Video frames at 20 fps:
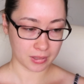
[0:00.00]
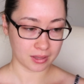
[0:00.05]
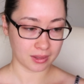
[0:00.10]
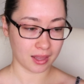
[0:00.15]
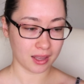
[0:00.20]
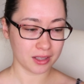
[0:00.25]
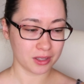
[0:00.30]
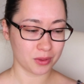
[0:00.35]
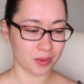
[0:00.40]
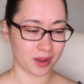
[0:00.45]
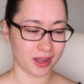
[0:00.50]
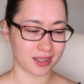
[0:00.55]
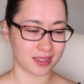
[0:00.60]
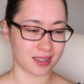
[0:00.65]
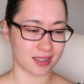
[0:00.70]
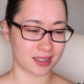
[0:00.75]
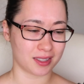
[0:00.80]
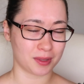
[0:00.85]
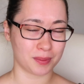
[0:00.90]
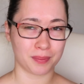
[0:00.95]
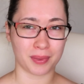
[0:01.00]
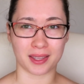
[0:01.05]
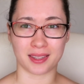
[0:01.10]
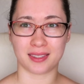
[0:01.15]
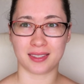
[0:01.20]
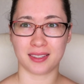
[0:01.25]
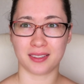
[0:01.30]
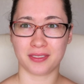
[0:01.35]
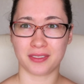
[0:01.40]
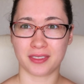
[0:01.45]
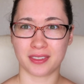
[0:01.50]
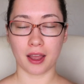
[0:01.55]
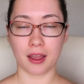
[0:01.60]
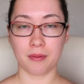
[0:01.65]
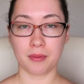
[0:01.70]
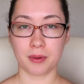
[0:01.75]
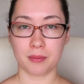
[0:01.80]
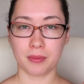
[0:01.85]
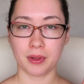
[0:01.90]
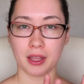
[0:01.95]
That's why it's expensive.
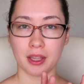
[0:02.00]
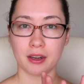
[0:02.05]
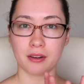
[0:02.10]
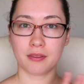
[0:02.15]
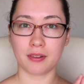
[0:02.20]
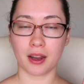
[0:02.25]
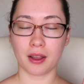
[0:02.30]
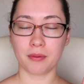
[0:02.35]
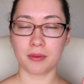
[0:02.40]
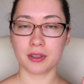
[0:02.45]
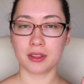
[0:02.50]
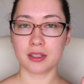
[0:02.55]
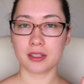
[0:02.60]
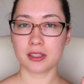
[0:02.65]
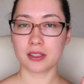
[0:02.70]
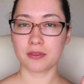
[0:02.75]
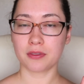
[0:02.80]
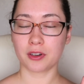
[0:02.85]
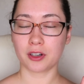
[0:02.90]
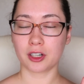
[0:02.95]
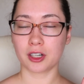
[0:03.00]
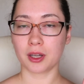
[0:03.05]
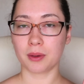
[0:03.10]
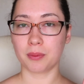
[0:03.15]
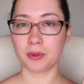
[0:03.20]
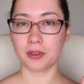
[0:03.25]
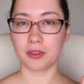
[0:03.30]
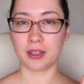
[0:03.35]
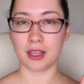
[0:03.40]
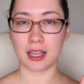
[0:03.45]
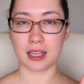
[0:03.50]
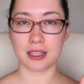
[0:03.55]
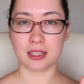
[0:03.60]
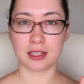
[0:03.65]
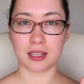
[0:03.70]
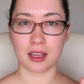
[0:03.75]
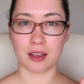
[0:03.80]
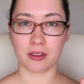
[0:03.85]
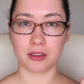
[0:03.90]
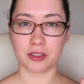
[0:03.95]
I've been playing around with this for a couple of days
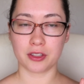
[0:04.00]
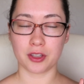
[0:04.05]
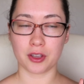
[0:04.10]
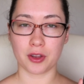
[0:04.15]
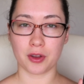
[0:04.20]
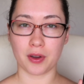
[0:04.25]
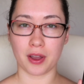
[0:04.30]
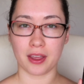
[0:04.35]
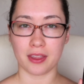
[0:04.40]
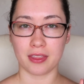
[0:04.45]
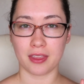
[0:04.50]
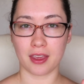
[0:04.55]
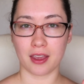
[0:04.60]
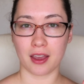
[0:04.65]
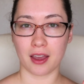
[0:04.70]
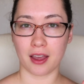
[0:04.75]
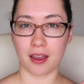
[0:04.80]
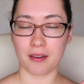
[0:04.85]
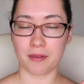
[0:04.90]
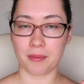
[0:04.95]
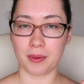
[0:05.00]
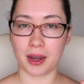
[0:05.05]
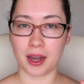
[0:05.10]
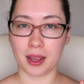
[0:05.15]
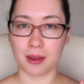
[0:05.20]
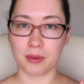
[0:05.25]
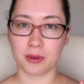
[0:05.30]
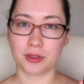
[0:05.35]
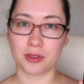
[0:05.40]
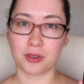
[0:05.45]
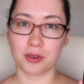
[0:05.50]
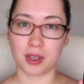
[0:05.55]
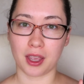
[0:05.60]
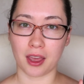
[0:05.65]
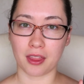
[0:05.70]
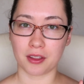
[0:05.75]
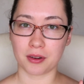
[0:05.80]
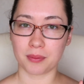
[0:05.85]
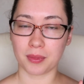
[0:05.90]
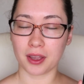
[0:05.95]
now, so I think I have been able to
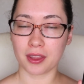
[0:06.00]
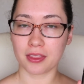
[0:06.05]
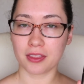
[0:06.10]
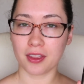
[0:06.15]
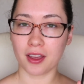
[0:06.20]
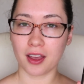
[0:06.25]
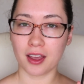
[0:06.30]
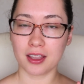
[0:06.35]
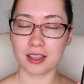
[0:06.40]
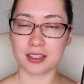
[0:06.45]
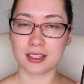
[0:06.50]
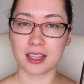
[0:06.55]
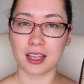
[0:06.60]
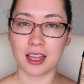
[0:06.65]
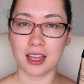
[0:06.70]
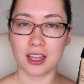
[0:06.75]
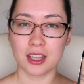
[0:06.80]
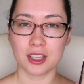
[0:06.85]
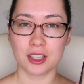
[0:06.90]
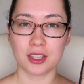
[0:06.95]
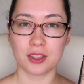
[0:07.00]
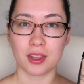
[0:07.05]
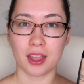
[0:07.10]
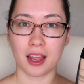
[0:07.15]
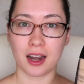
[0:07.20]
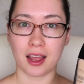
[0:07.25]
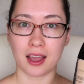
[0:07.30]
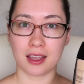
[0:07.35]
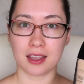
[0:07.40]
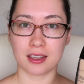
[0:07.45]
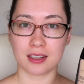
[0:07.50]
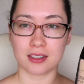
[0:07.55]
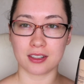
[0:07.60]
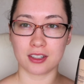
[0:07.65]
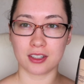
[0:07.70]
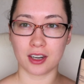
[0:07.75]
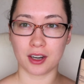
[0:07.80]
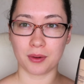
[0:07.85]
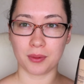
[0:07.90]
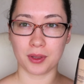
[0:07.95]
gather my thoughts that I can
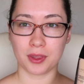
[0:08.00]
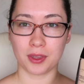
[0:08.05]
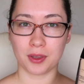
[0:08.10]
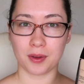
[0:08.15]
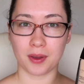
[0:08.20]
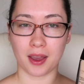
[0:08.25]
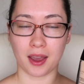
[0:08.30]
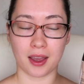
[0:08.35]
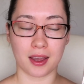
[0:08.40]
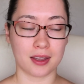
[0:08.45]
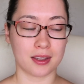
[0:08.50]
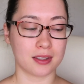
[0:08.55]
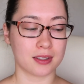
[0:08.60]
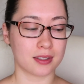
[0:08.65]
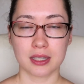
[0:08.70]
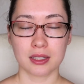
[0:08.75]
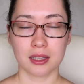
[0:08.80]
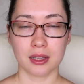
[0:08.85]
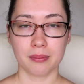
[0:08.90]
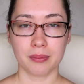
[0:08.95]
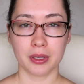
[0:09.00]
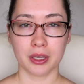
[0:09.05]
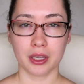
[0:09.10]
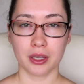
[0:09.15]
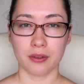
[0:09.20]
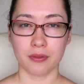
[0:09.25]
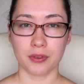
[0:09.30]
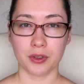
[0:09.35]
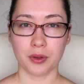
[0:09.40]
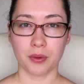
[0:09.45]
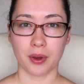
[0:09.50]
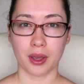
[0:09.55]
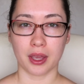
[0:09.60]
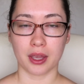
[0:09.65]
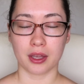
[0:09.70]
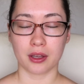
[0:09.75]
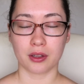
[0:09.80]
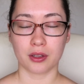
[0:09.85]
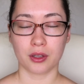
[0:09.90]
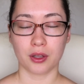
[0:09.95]
share with you guys. Let me give you
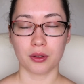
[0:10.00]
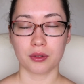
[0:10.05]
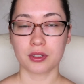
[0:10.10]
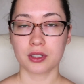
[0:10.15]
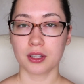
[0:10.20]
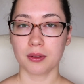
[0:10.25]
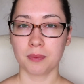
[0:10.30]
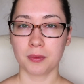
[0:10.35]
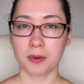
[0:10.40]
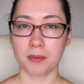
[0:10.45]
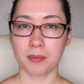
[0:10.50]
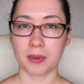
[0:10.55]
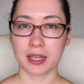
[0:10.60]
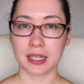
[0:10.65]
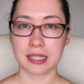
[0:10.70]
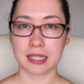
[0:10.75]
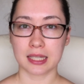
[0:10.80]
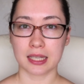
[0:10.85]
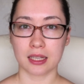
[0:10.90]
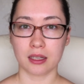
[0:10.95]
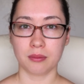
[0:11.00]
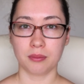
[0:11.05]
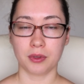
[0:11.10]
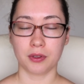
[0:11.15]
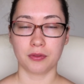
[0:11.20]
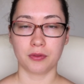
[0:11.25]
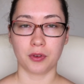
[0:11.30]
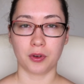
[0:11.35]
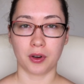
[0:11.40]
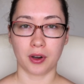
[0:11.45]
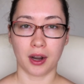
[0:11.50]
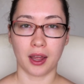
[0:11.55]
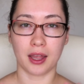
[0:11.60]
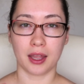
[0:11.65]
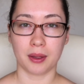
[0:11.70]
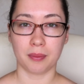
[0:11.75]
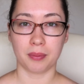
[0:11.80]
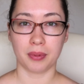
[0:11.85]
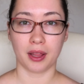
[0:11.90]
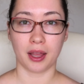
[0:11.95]
a close-up of my skin before I
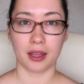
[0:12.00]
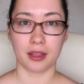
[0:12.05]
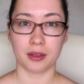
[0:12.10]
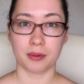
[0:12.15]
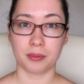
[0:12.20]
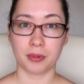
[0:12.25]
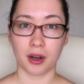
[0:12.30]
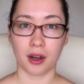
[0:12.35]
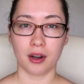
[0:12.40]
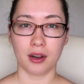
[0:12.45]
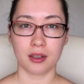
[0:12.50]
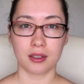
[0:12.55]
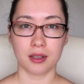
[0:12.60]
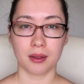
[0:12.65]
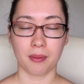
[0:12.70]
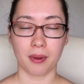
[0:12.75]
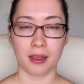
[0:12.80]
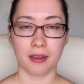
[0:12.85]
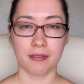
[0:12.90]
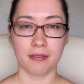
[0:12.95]
apply the product on my